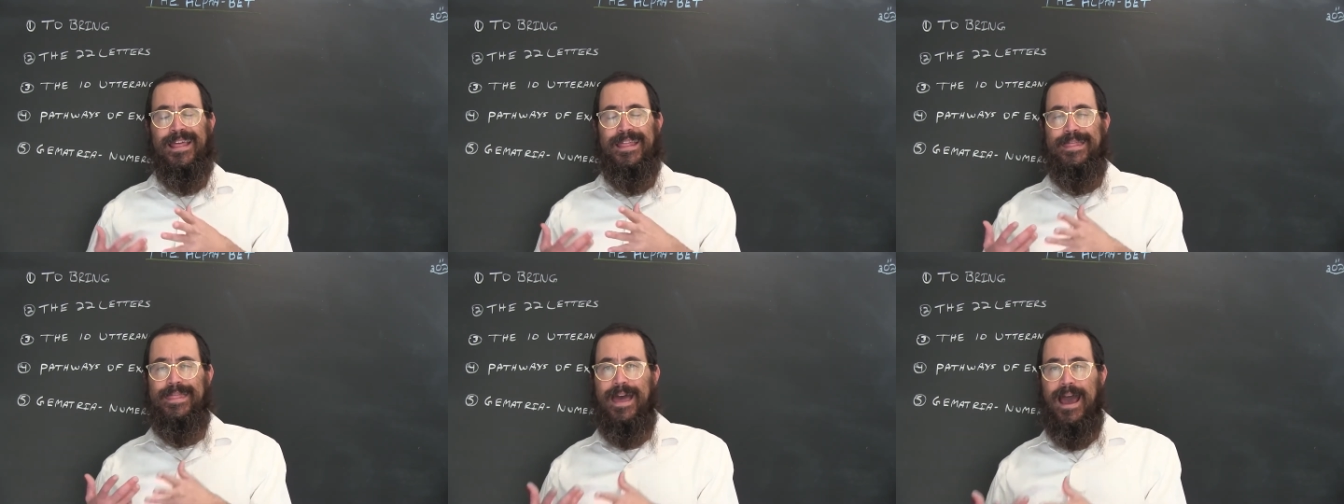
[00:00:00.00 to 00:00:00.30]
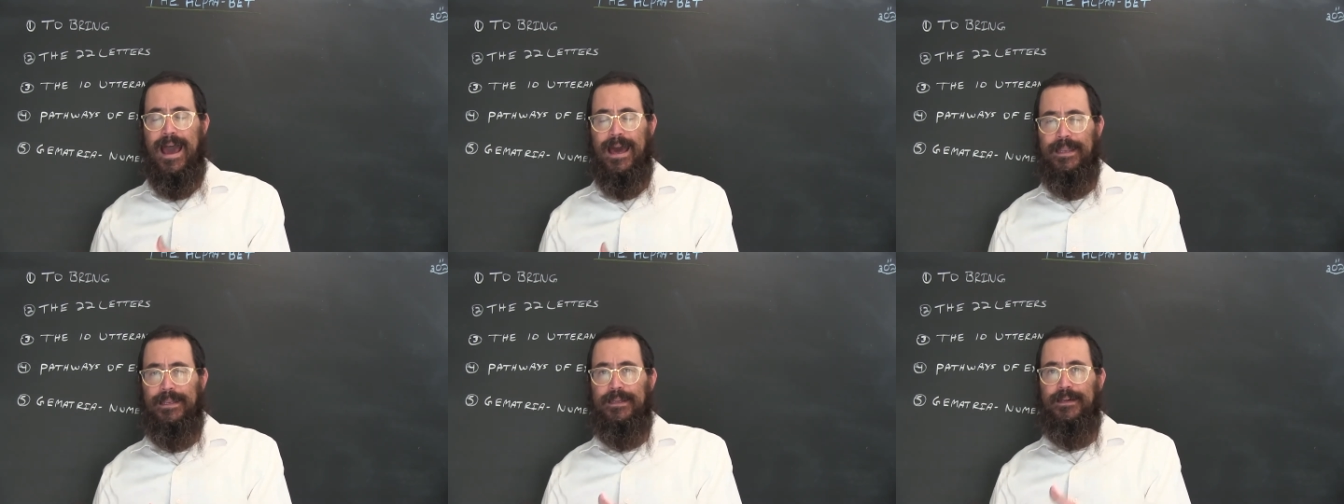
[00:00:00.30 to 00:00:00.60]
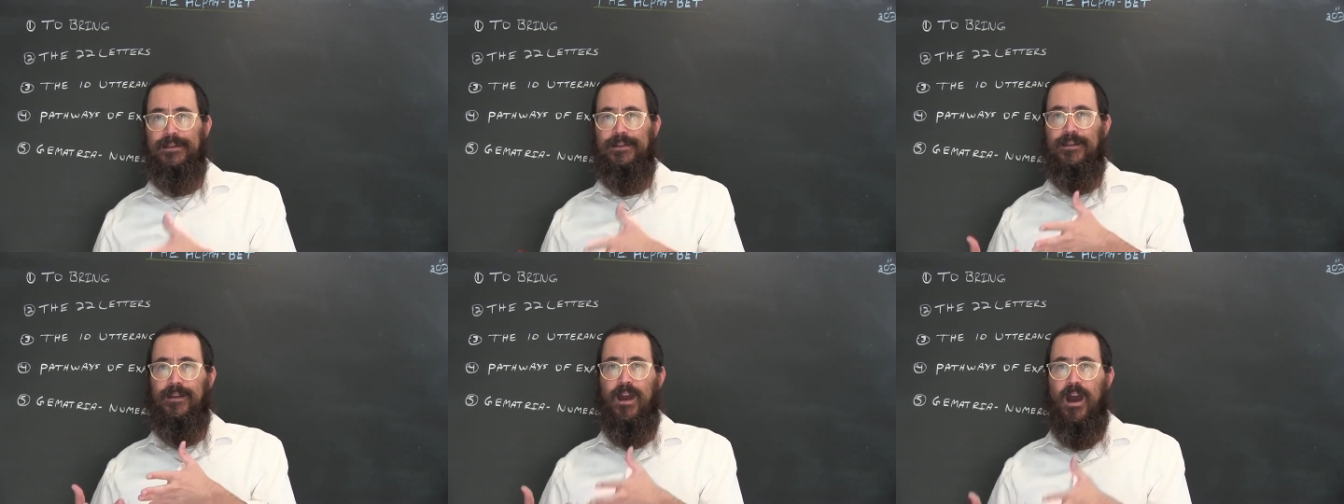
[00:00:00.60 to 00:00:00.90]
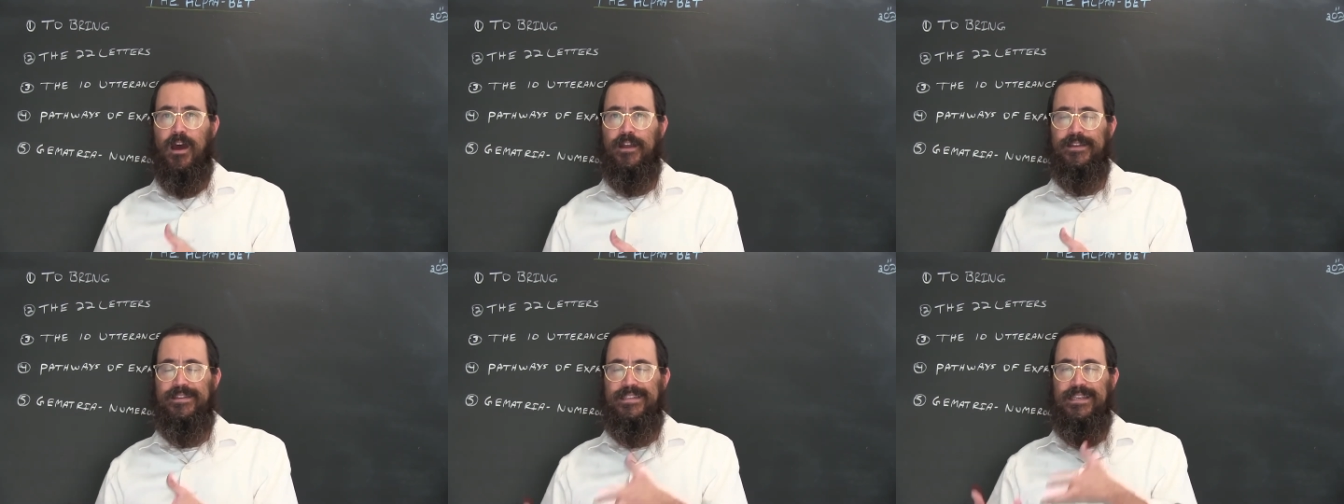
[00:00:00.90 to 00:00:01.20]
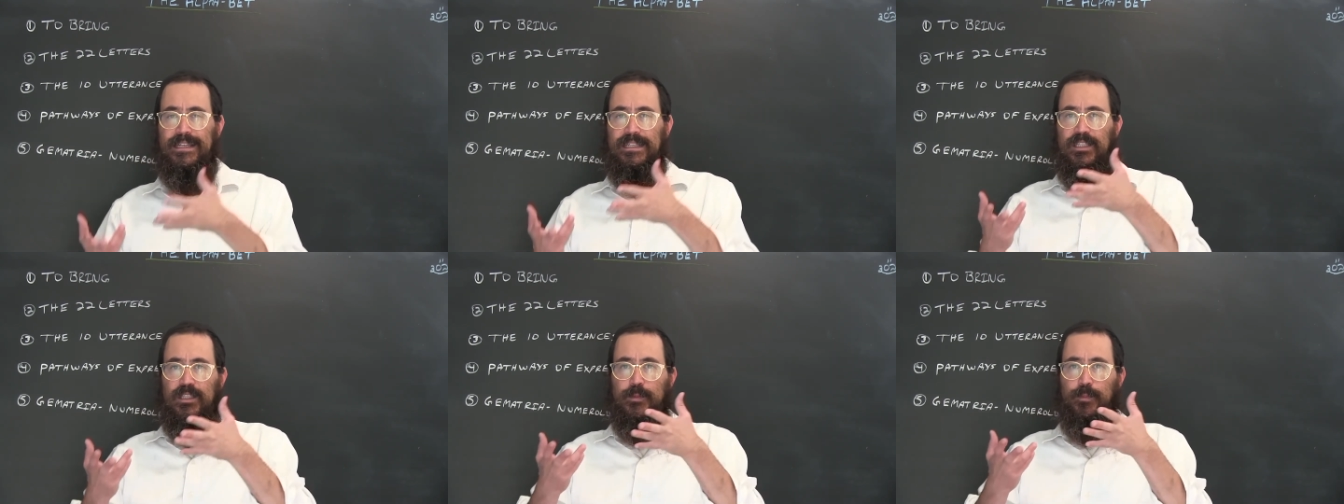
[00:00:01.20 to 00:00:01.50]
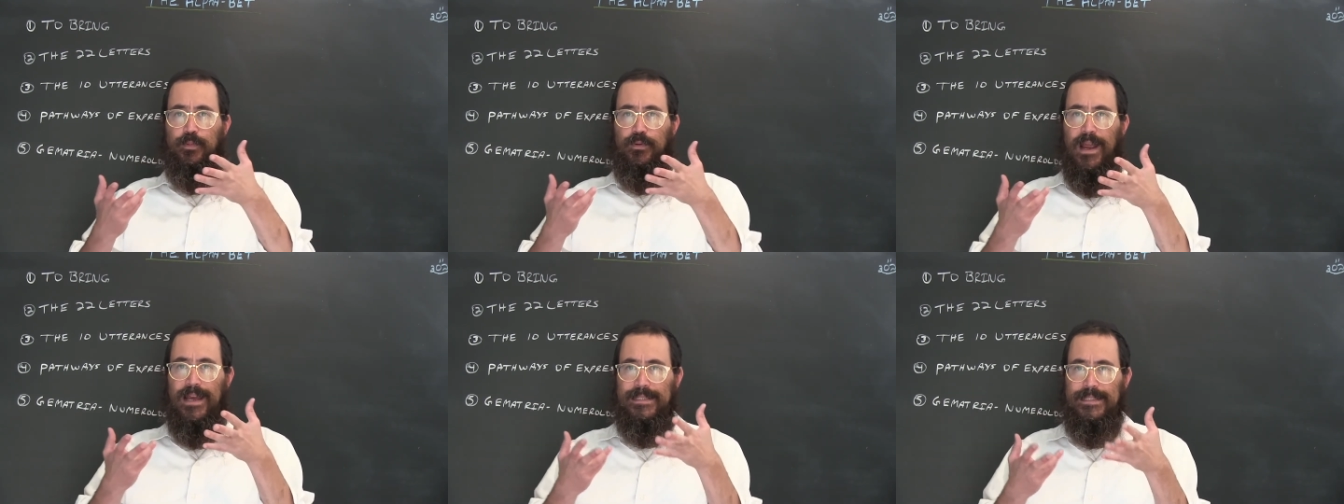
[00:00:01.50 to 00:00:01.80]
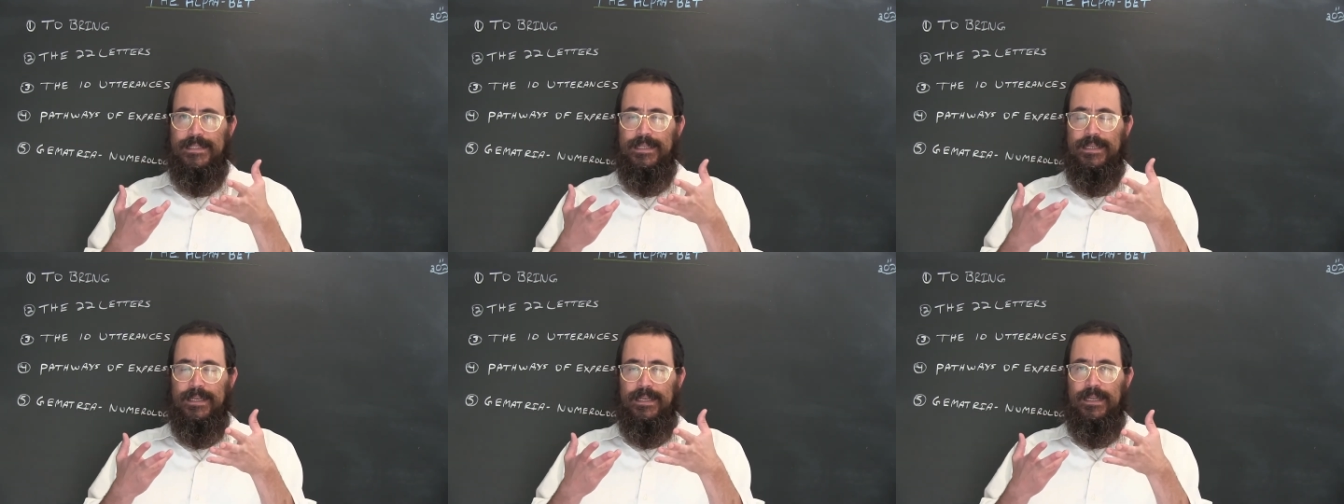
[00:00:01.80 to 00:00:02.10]
that God is
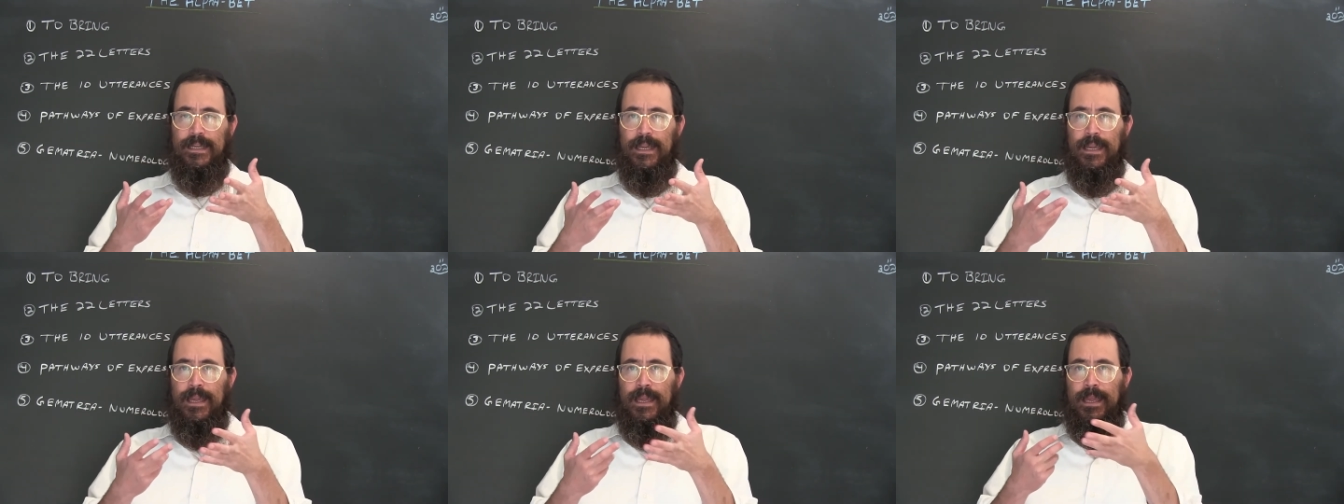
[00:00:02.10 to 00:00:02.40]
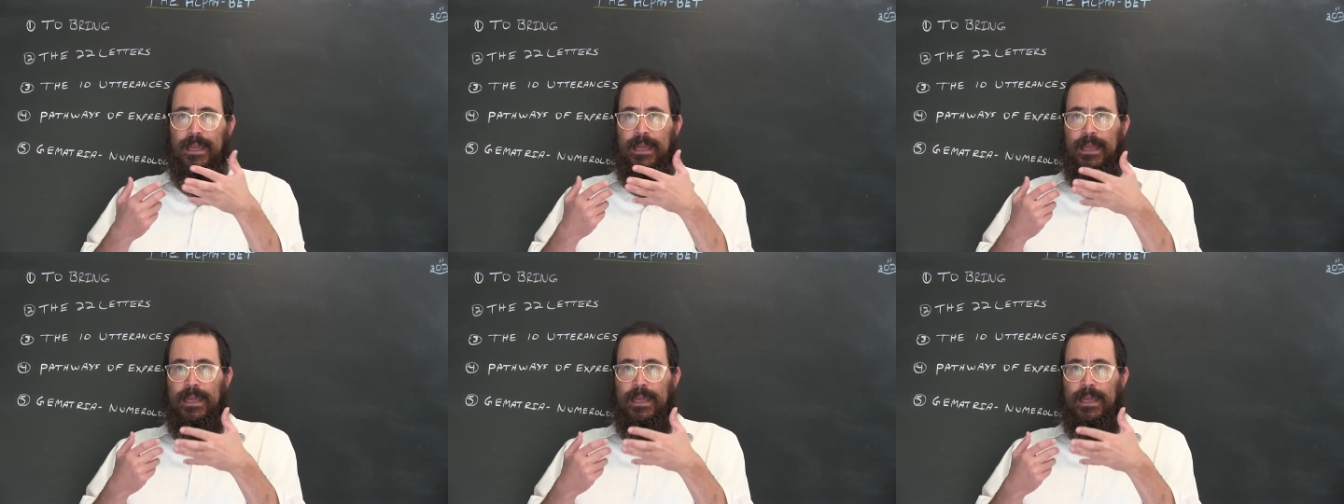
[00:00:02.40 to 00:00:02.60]
expressing